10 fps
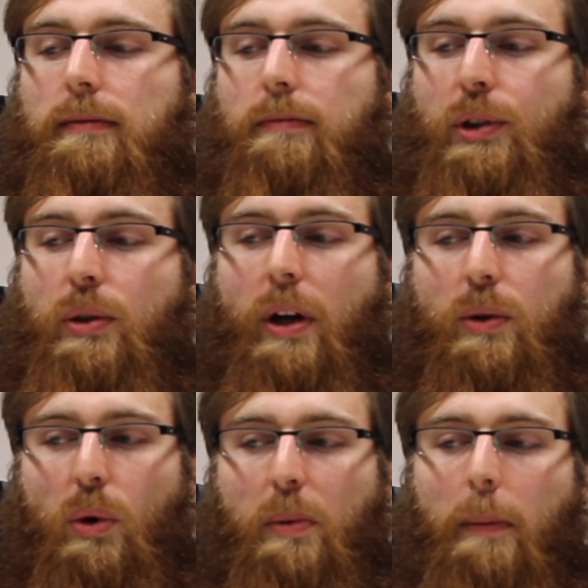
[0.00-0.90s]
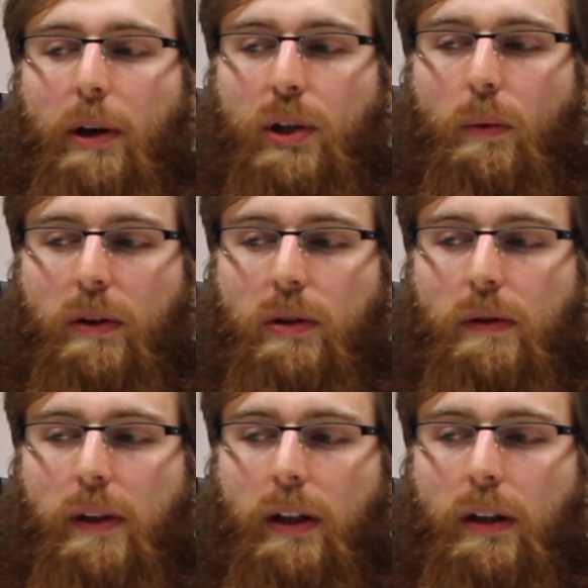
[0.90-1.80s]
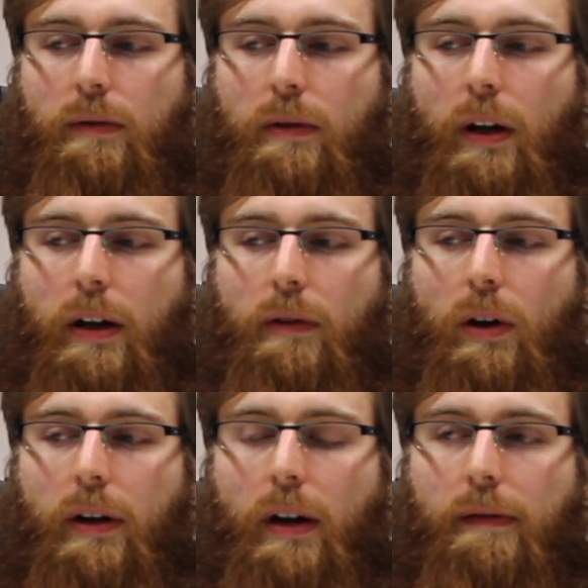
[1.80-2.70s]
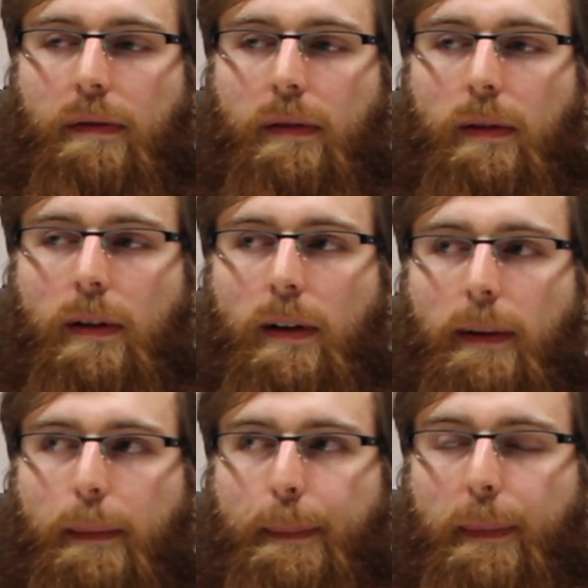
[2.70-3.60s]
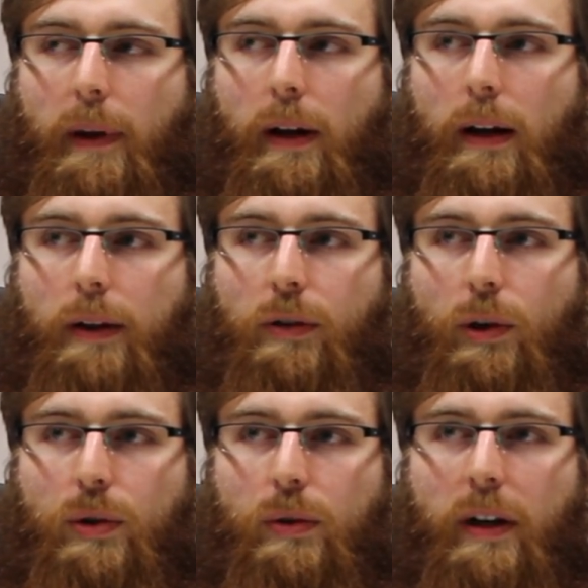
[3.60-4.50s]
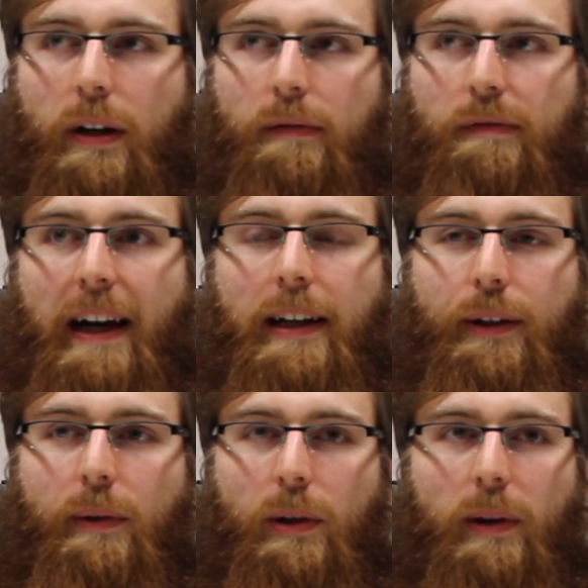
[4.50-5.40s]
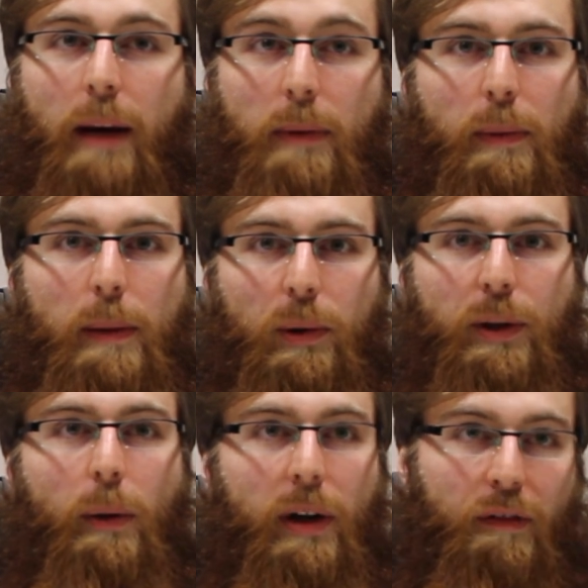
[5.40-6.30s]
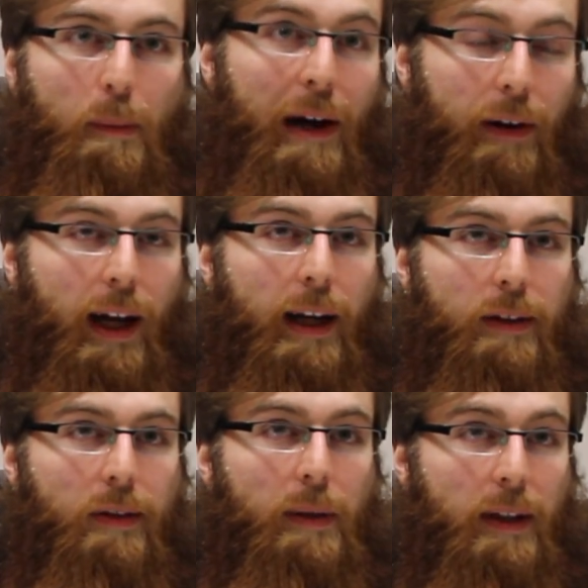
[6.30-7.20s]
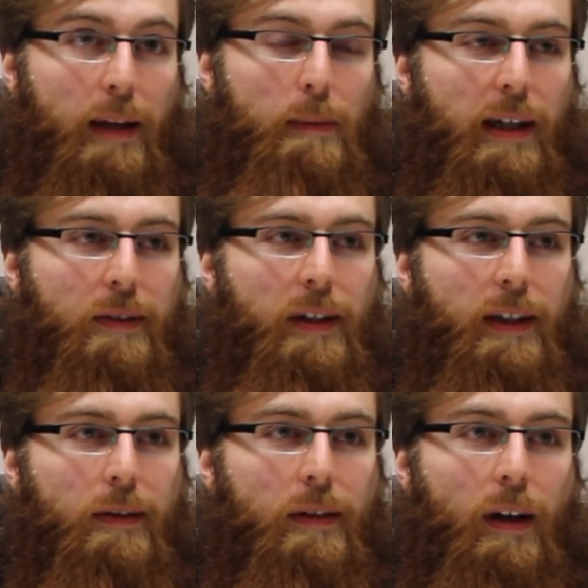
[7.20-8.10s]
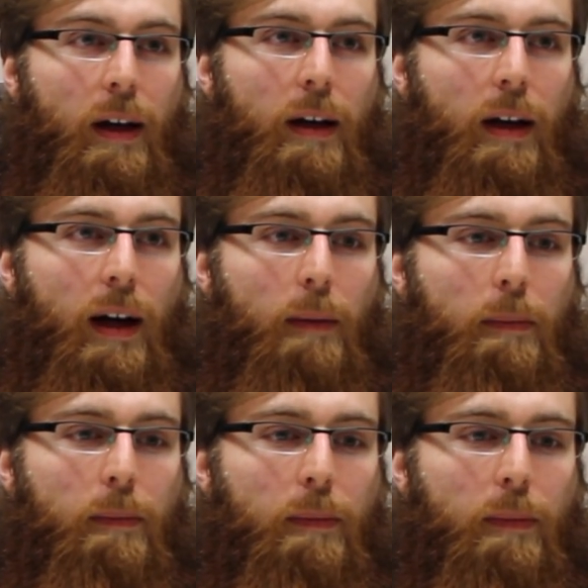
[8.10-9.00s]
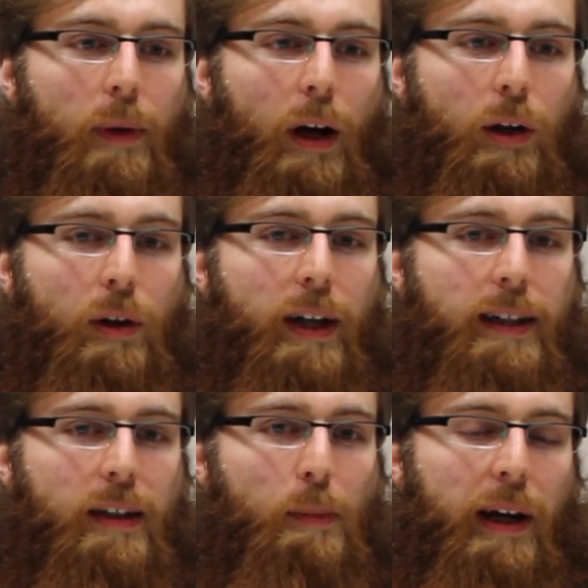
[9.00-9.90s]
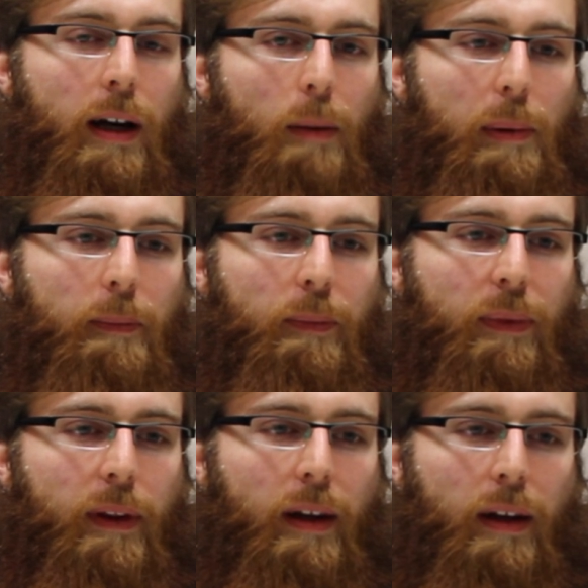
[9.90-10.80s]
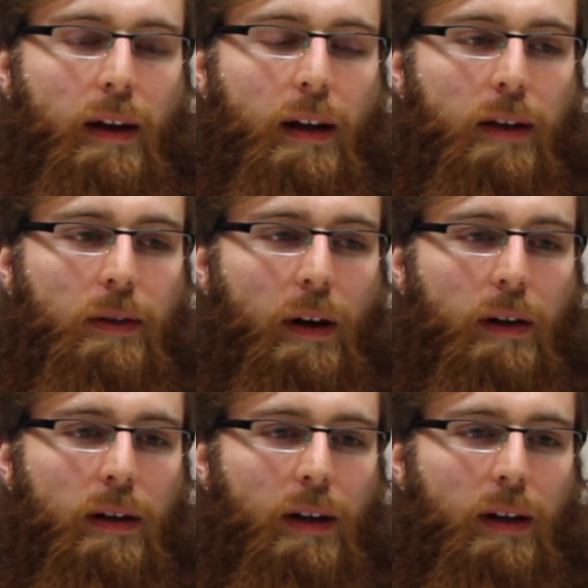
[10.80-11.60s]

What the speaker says: you go to a publisher once you think you've kind of got enough social kind of value in your game that people know enough about it, and it's something they may see as a good idea to pick up. So